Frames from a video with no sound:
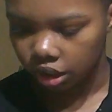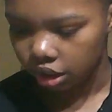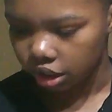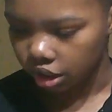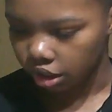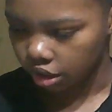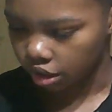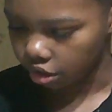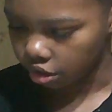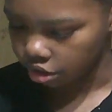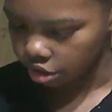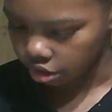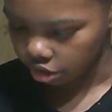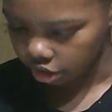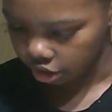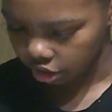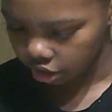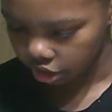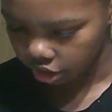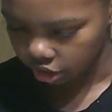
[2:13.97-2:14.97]
And also,
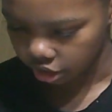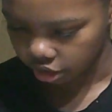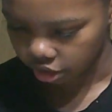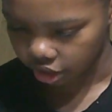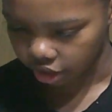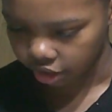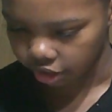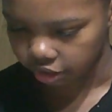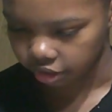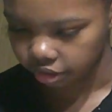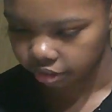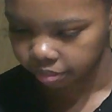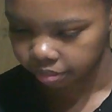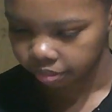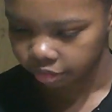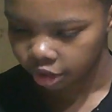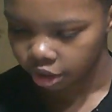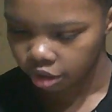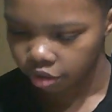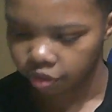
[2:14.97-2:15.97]
this is like
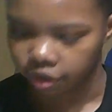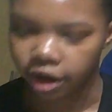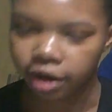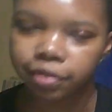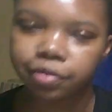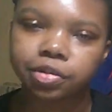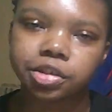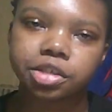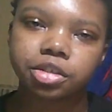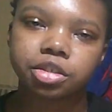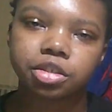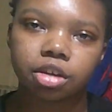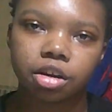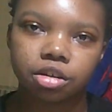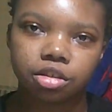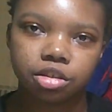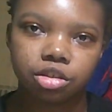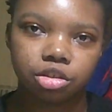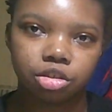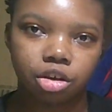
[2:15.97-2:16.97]
when I first
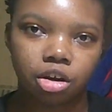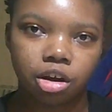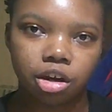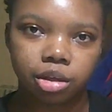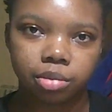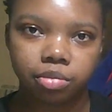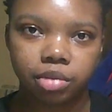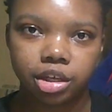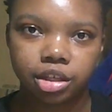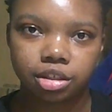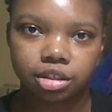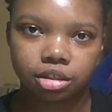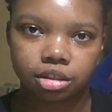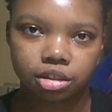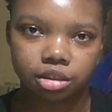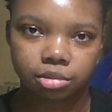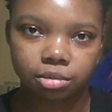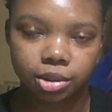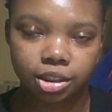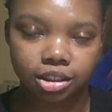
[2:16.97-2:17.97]
started drawing, basically,
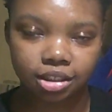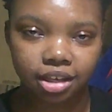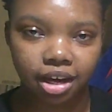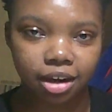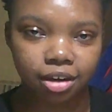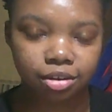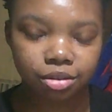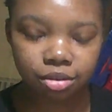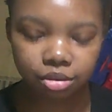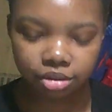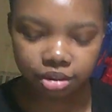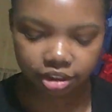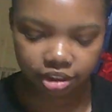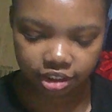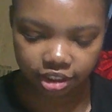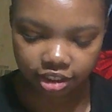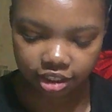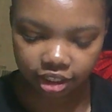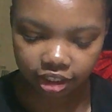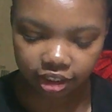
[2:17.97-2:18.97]
because haiku is the
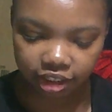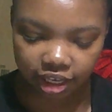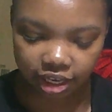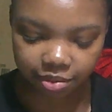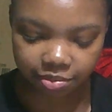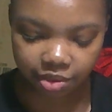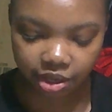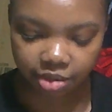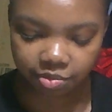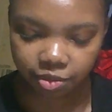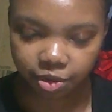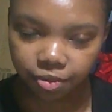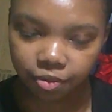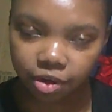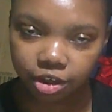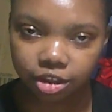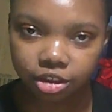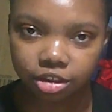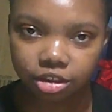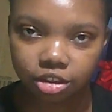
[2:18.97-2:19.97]
thing that made me want
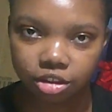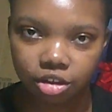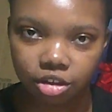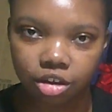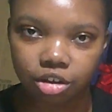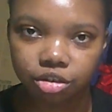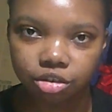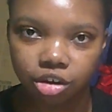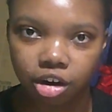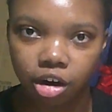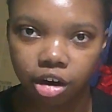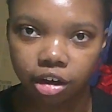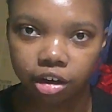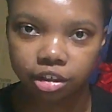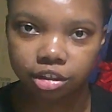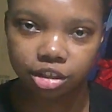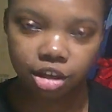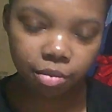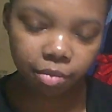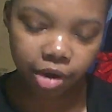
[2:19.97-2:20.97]
to start drawing
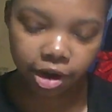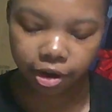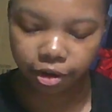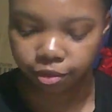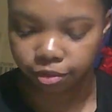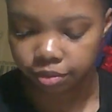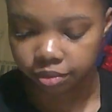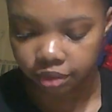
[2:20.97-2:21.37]
somehow.